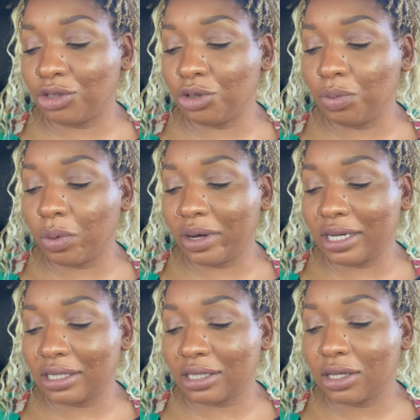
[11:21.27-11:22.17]
two
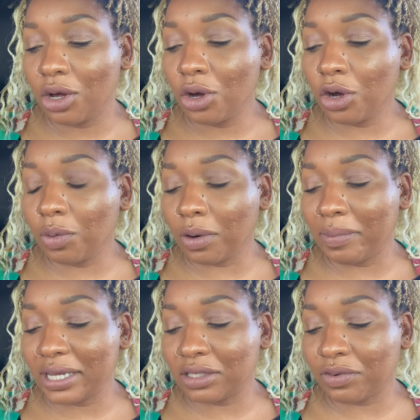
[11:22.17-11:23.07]
boys who were
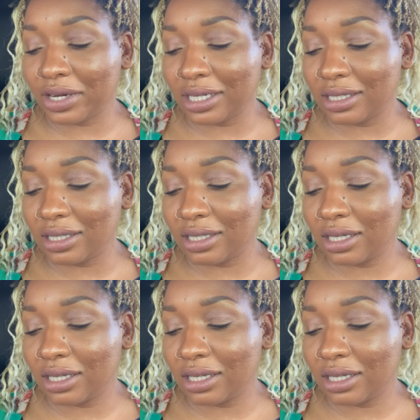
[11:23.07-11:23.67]
best friends.